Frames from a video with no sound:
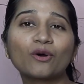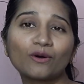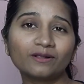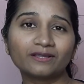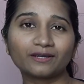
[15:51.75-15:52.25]

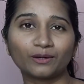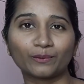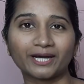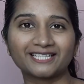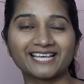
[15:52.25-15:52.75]
all the new
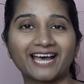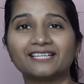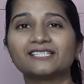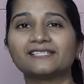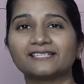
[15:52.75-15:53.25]
words
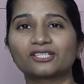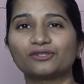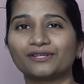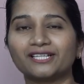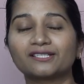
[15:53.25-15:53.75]
added to
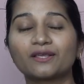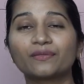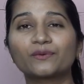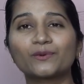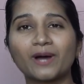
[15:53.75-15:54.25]
dictionaries
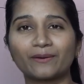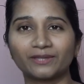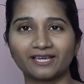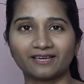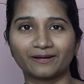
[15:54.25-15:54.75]
throughout
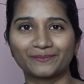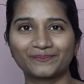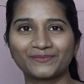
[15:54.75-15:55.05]
the year.